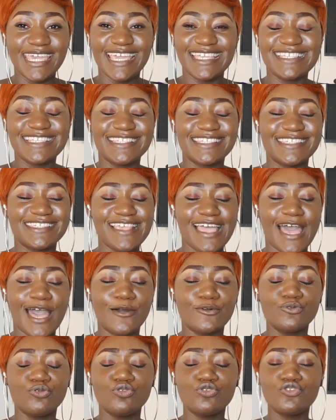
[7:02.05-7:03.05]
it
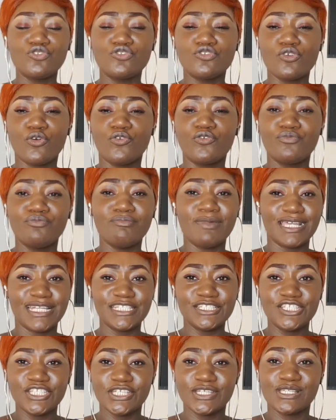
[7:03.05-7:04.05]
sound so
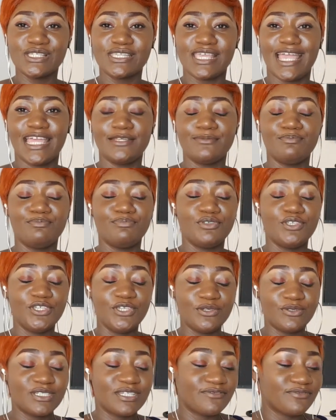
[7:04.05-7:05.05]
melodious and
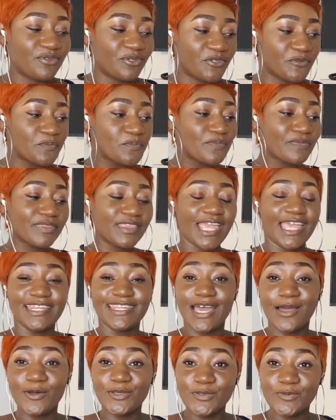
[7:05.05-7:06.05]
beautiful.
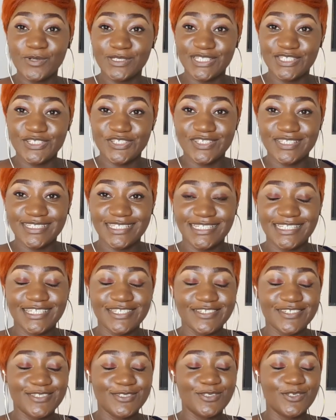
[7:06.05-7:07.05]
And that was what they just did. They
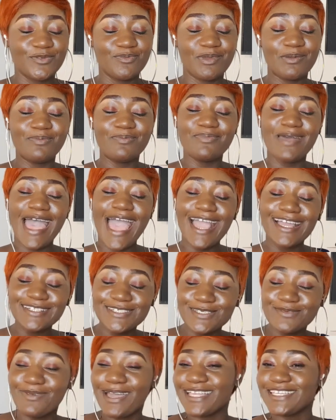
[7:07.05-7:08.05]
just took me back
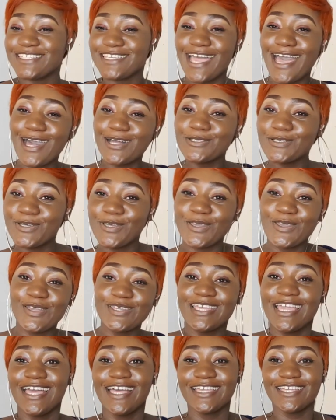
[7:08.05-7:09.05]
to my
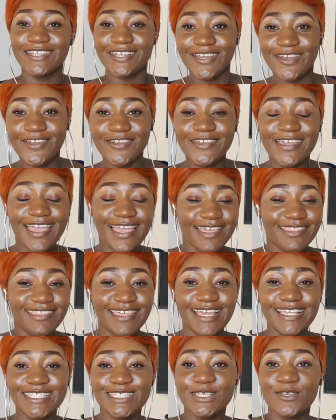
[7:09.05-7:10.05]
childhood, you know, and
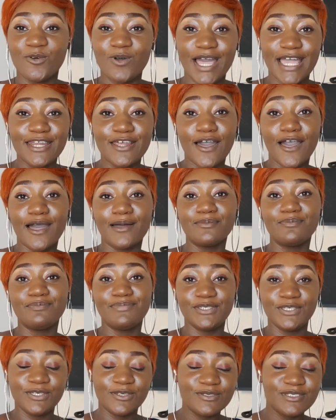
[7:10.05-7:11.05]
that's quite a
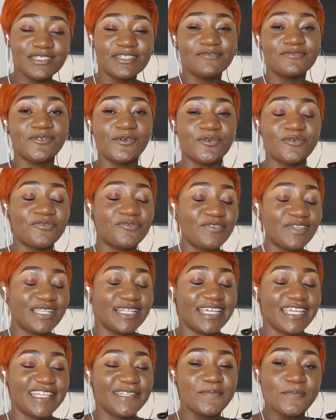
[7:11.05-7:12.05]
beautiful
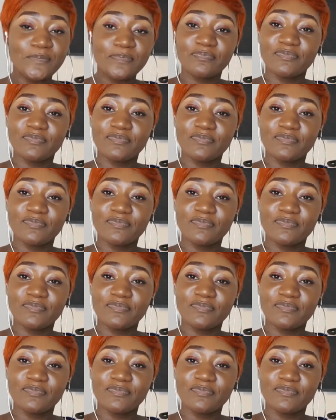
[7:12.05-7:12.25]
feeling.